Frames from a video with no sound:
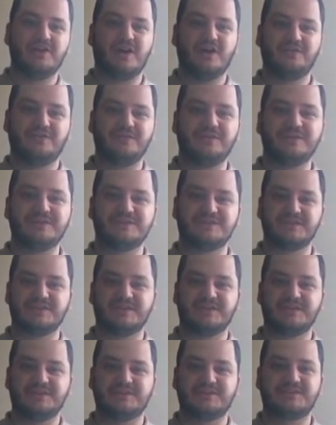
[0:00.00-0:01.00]
off his
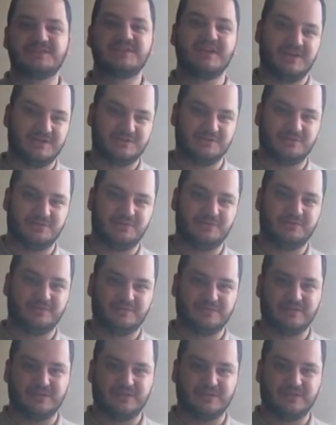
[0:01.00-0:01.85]
schedule,